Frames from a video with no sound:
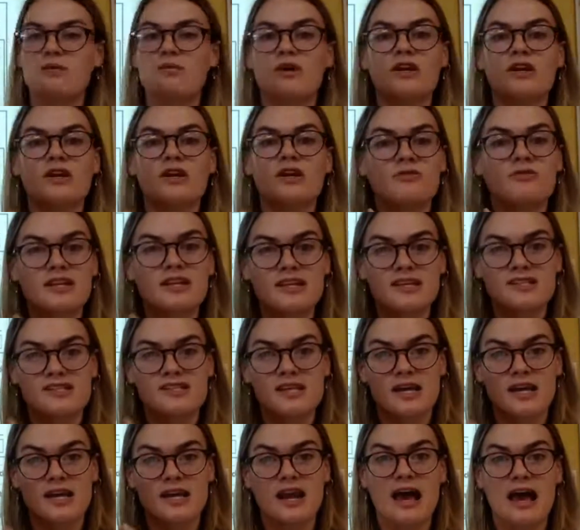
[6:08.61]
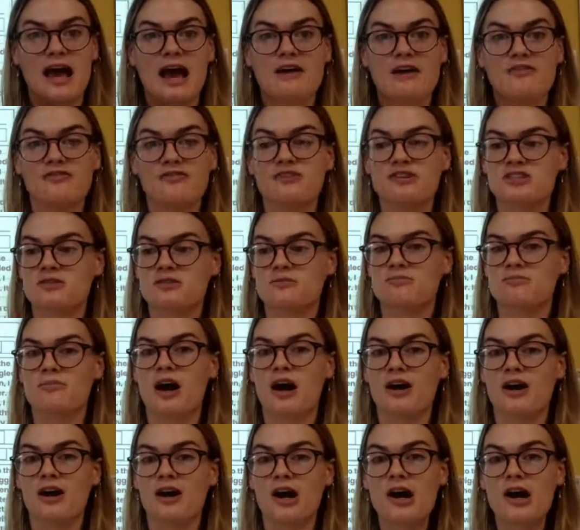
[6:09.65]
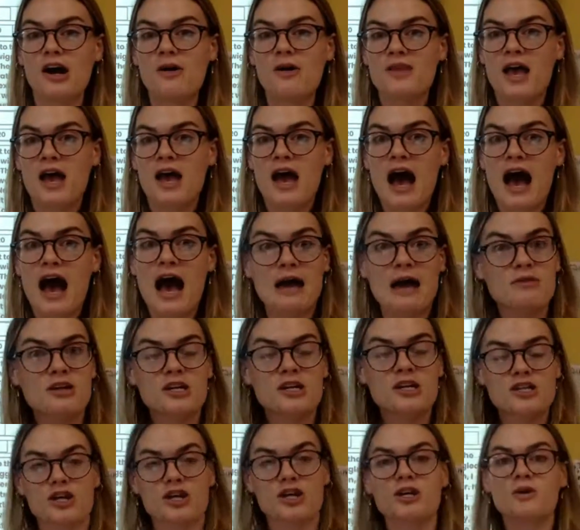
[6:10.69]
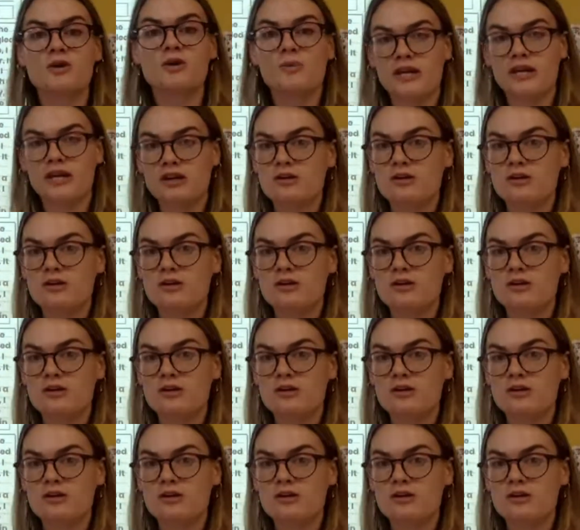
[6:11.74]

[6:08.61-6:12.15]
We're going to read the second half tomorrow. I'm going to show you what you're